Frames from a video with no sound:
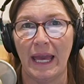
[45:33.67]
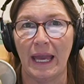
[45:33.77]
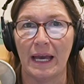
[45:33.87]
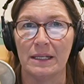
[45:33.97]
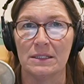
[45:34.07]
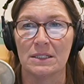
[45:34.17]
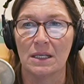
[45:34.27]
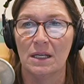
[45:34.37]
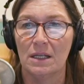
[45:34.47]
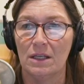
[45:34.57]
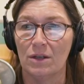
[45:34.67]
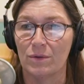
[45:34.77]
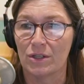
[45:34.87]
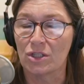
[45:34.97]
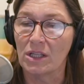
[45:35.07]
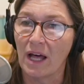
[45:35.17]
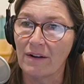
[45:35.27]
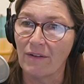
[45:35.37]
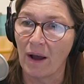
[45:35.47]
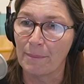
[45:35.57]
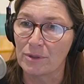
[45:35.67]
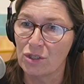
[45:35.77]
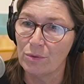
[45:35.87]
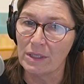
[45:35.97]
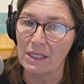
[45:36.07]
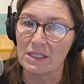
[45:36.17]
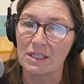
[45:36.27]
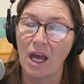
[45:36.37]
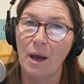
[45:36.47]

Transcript: And, you know, there's a lot of opportunities,